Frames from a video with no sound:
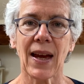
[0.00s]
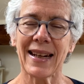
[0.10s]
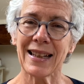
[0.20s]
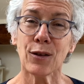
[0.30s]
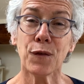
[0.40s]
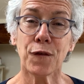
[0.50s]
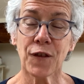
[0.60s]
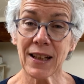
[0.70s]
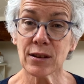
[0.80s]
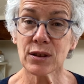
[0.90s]
And it'll
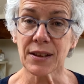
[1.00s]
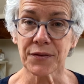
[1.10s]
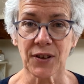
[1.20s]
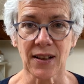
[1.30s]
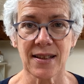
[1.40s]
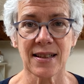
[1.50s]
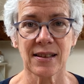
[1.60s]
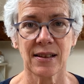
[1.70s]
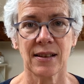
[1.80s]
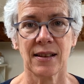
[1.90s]
feel different.